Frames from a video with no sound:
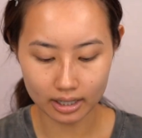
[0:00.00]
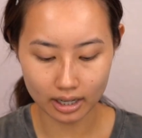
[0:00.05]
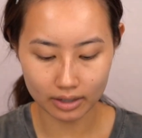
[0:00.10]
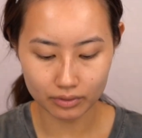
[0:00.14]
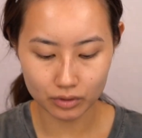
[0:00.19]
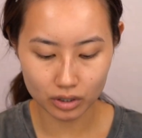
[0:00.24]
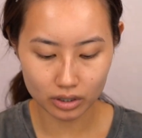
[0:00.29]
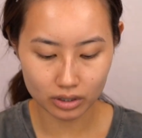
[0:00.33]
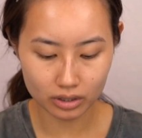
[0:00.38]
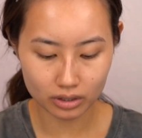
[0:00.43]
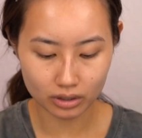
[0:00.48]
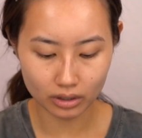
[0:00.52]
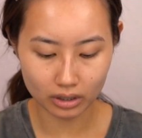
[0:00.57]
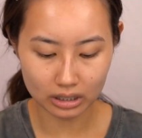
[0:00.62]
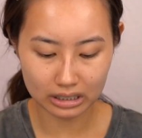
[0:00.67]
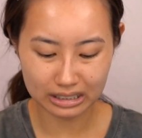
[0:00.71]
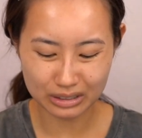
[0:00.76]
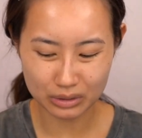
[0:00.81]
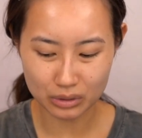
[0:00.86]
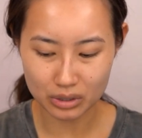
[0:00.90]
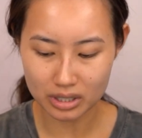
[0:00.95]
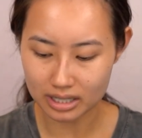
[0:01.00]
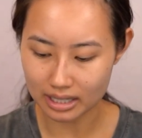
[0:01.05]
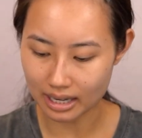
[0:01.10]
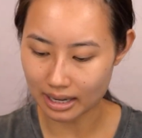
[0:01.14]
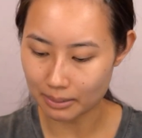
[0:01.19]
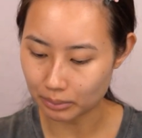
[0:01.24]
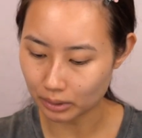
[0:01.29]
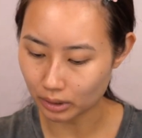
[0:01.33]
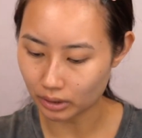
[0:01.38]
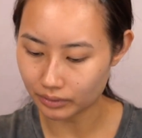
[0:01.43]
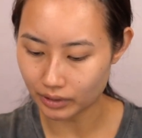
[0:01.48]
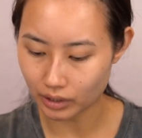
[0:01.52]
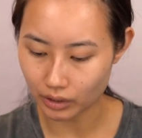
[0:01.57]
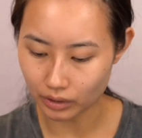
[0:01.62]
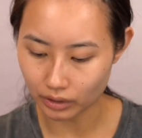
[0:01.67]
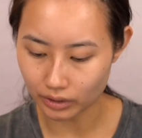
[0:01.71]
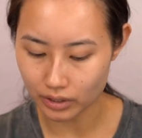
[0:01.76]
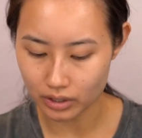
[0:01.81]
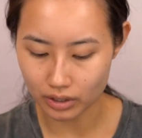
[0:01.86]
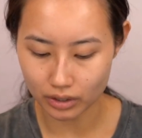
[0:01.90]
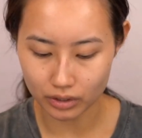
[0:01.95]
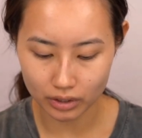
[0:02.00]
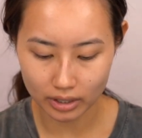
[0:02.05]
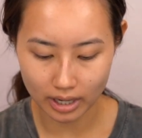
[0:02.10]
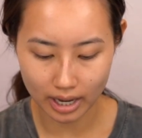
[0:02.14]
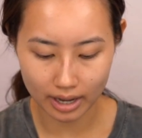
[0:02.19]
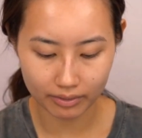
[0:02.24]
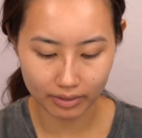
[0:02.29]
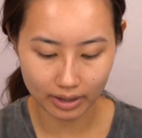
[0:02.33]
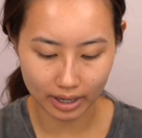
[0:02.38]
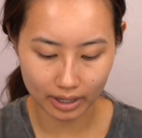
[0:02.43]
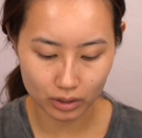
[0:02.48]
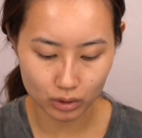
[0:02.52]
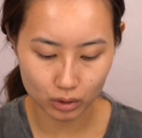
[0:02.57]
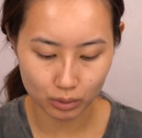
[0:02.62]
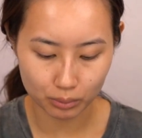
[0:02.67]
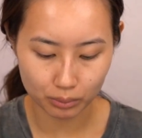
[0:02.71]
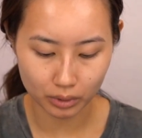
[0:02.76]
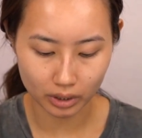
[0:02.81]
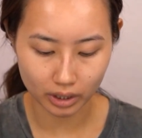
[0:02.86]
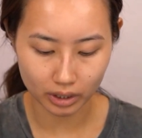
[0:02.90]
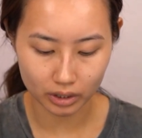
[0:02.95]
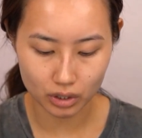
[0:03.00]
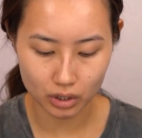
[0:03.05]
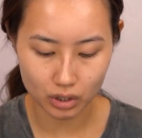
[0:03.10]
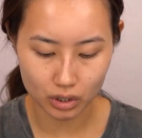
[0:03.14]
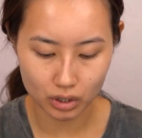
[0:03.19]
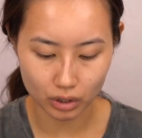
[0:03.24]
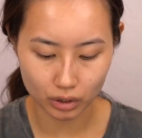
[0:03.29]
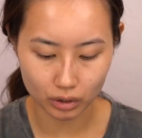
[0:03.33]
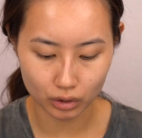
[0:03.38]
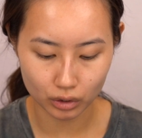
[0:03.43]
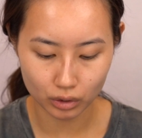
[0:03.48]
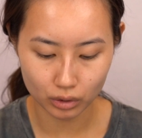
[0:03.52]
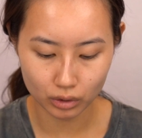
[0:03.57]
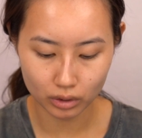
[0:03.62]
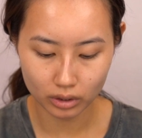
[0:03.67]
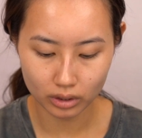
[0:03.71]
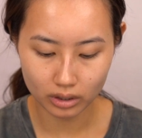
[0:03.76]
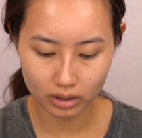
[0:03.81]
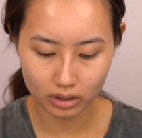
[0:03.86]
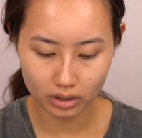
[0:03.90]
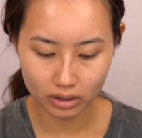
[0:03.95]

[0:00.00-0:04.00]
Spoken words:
I've just got a little sample of it only, so I don't have the actual product to show you.